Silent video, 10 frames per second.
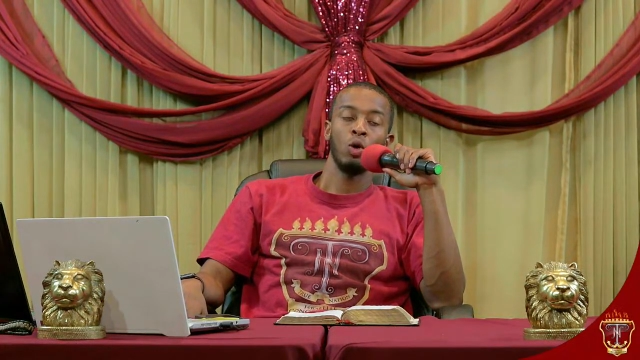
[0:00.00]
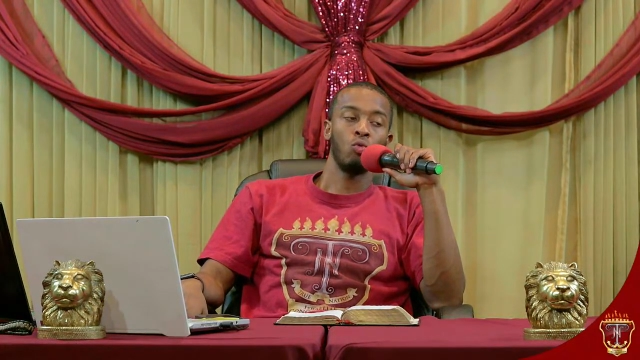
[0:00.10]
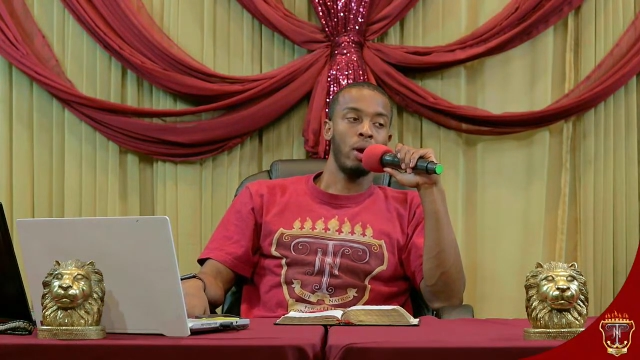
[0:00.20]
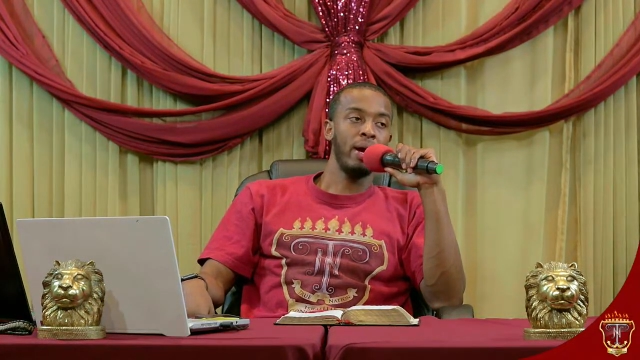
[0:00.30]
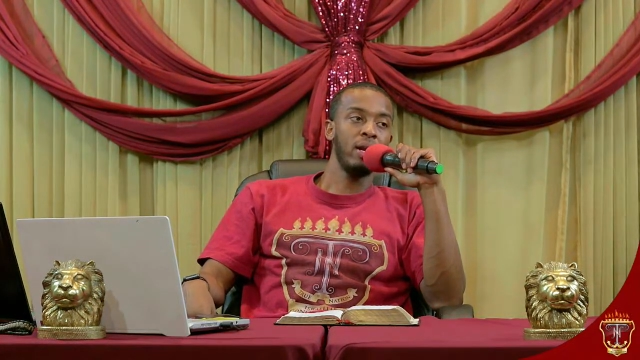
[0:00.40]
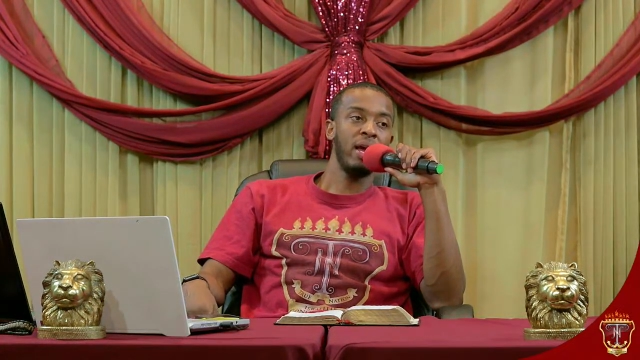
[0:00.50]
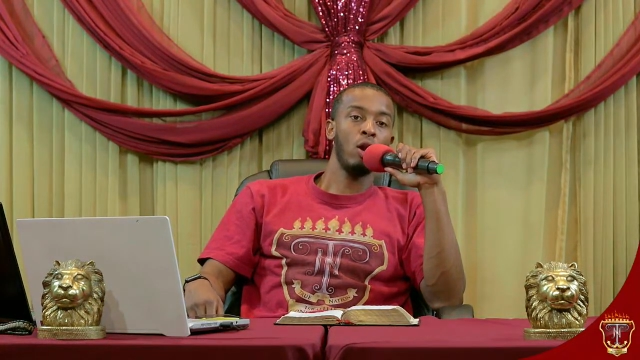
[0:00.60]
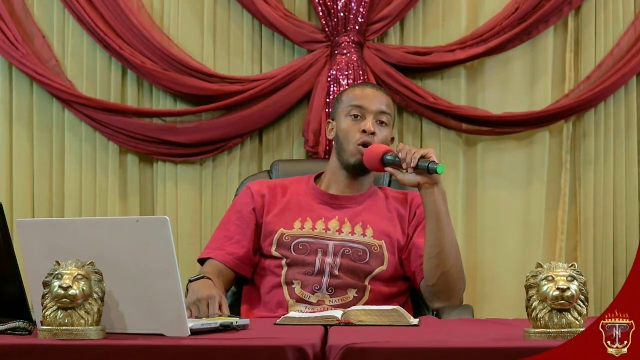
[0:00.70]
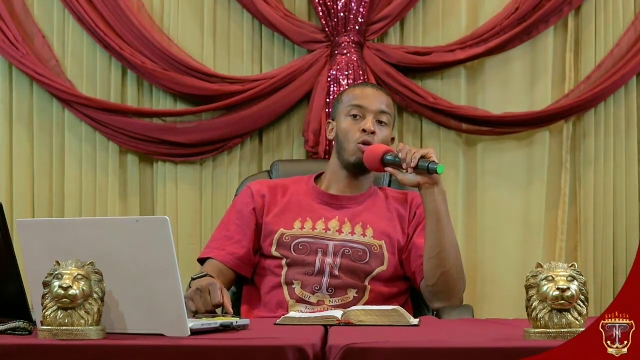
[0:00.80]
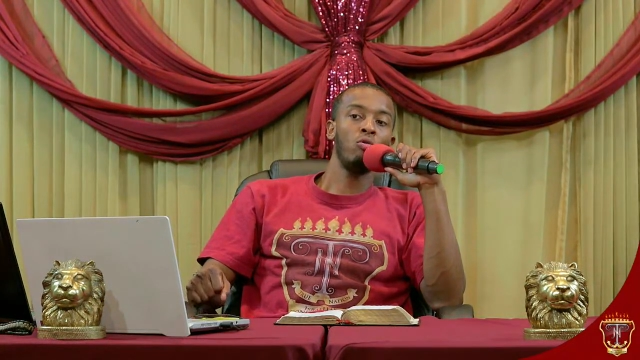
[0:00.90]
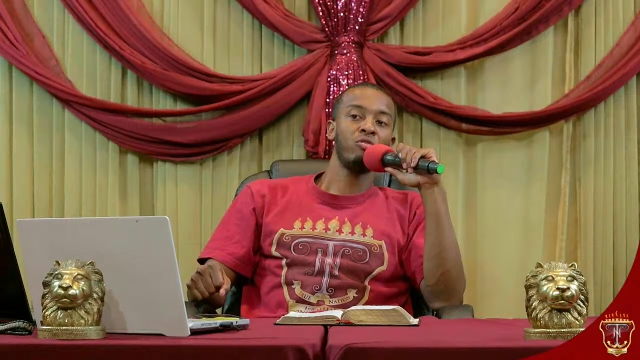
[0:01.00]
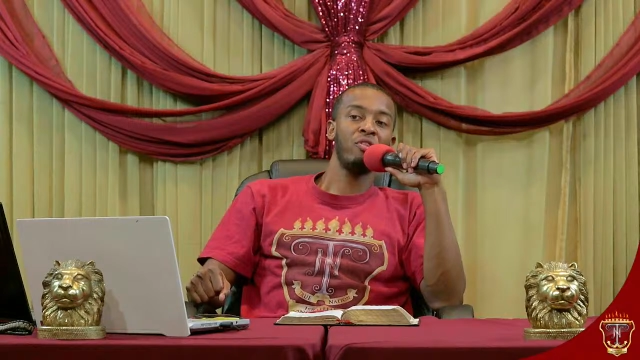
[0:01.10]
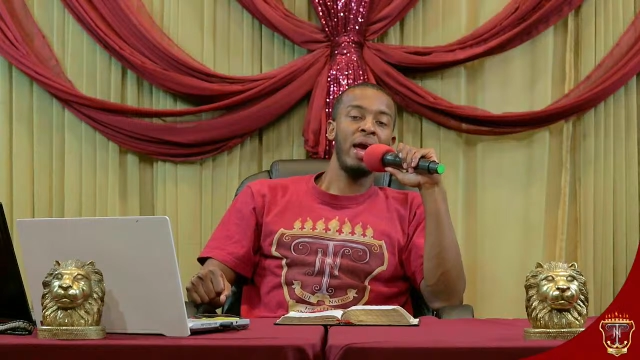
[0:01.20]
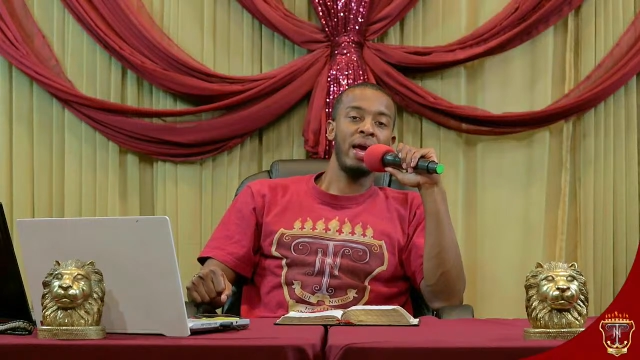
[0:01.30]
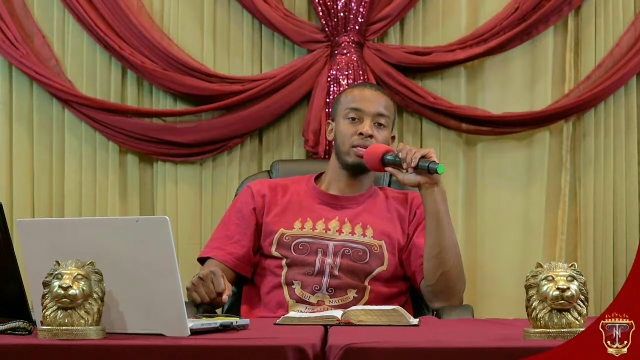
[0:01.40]
Right? And hold
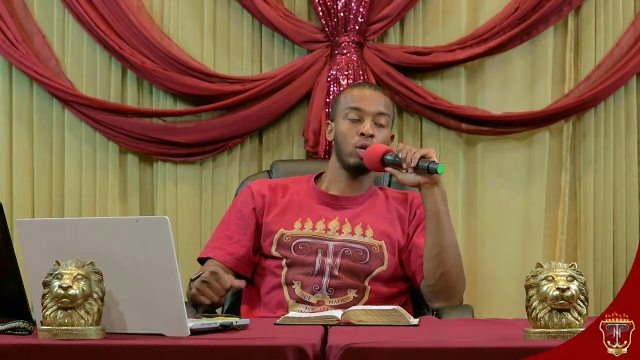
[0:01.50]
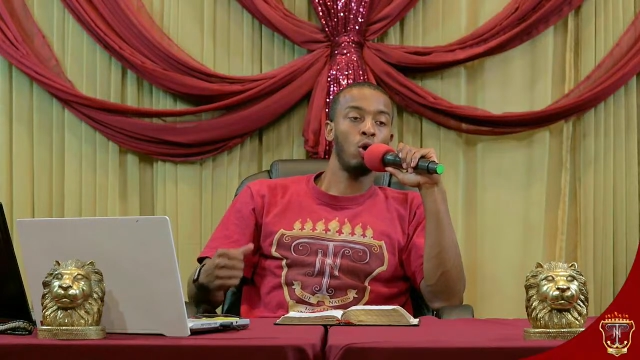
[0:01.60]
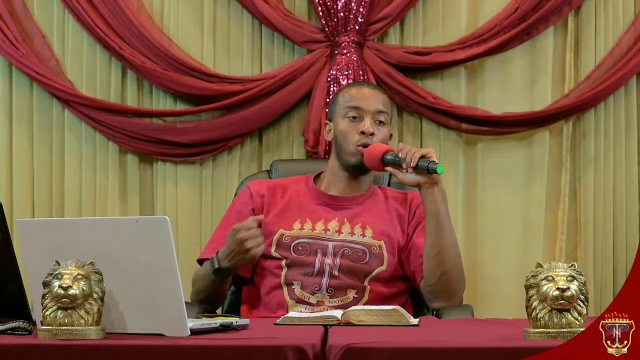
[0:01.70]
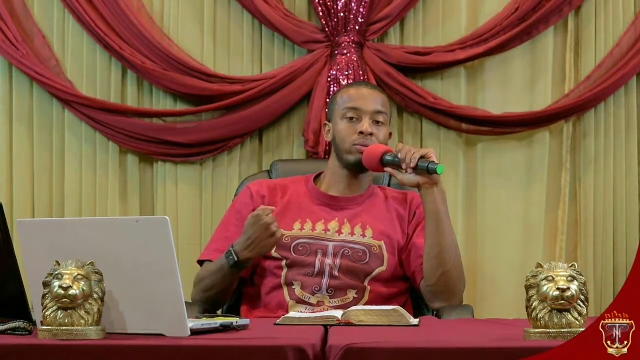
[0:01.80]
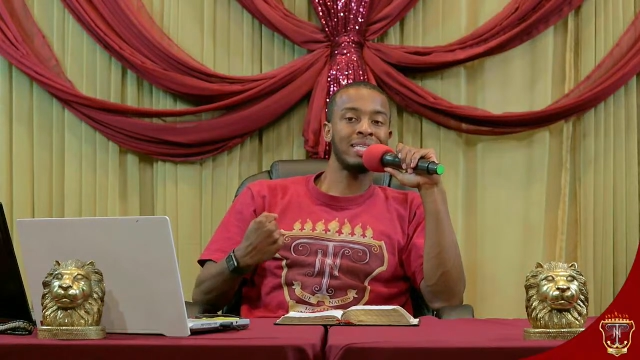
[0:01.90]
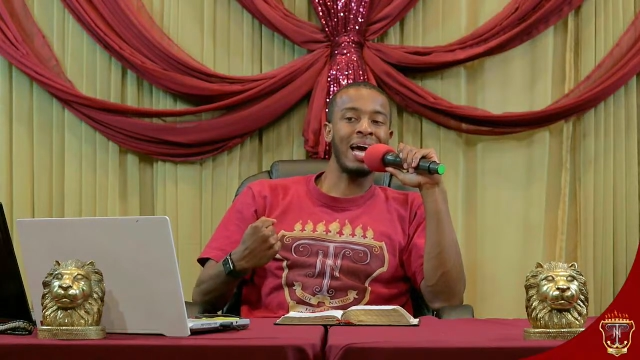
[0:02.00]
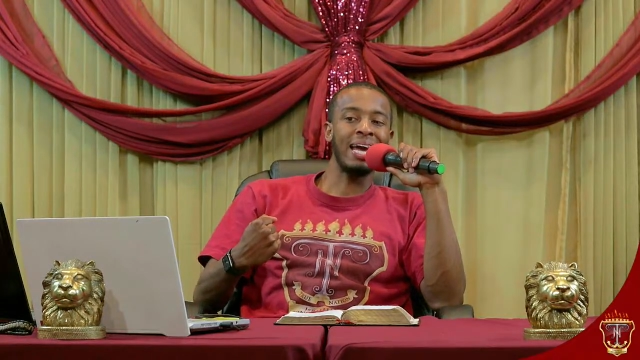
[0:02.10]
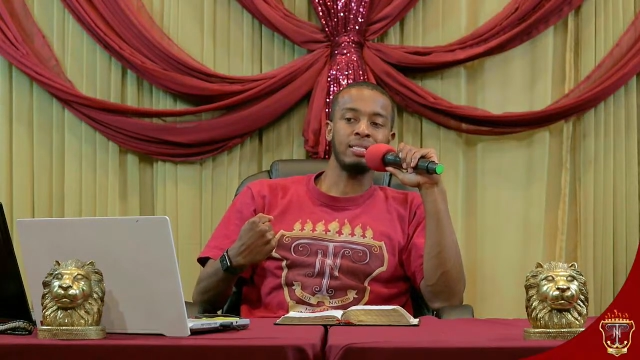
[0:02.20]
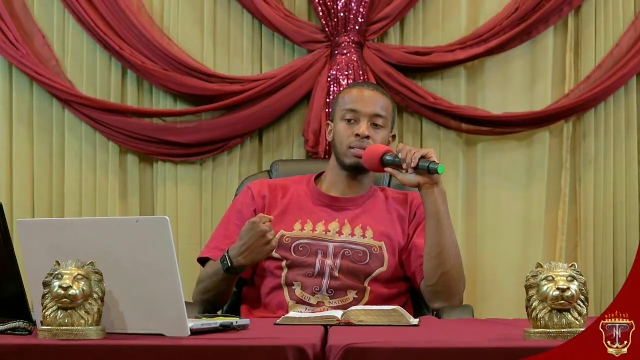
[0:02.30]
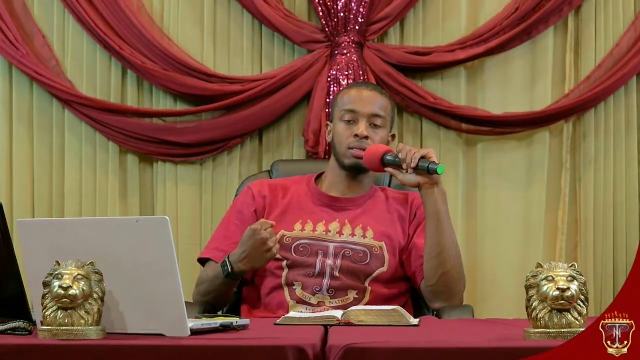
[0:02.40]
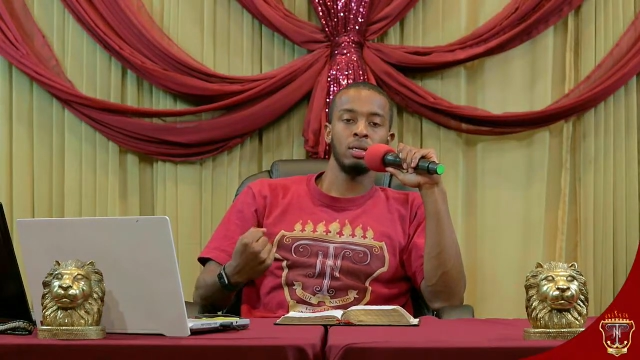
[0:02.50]
fast, hold tight